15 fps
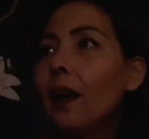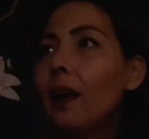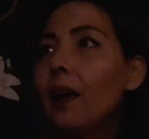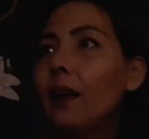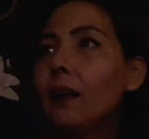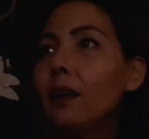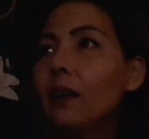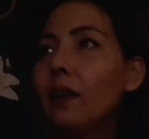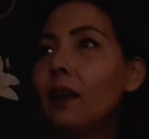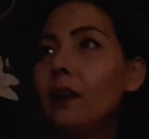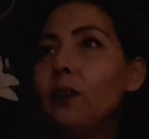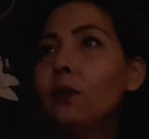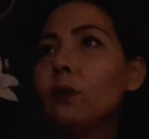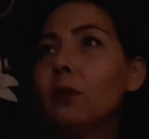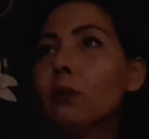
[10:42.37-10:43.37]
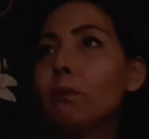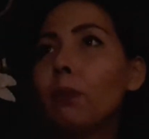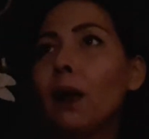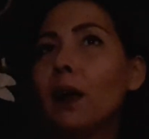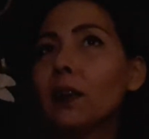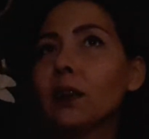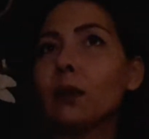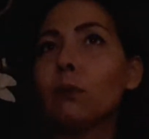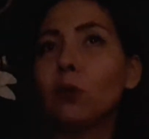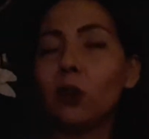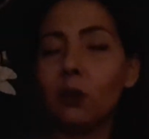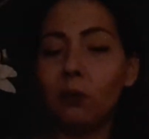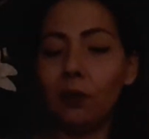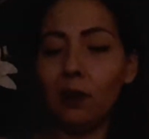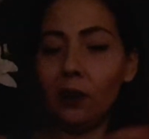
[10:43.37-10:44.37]
And you could buy some
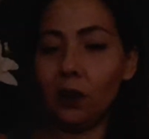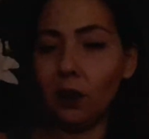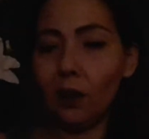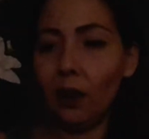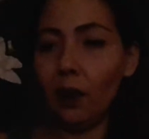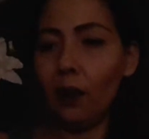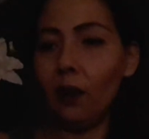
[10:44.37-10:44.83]
syringe.